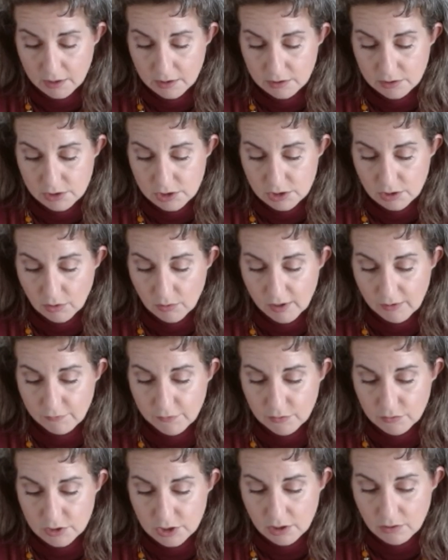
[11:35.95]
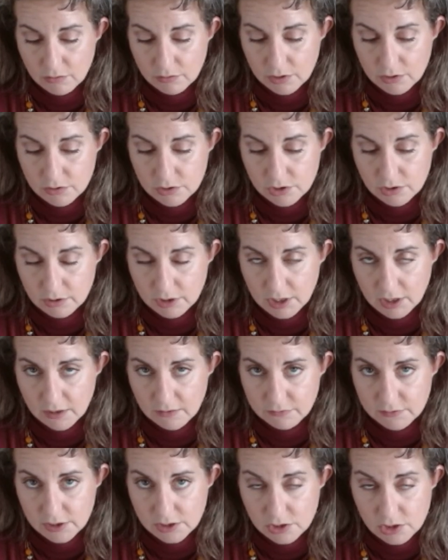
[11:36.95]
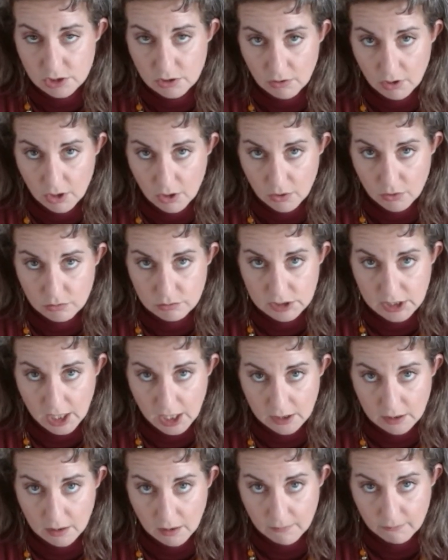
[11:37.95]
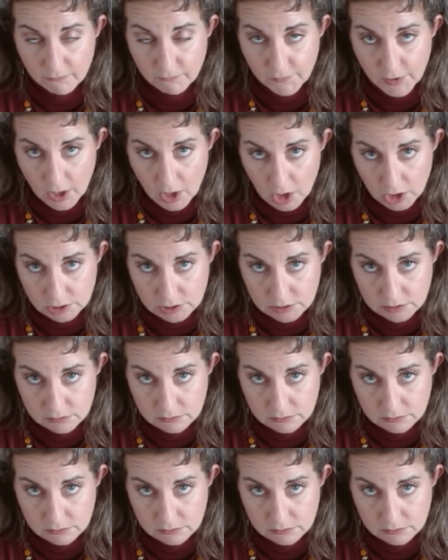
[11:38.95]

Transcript: So if you don't use your gift, it's your own dadgum fault.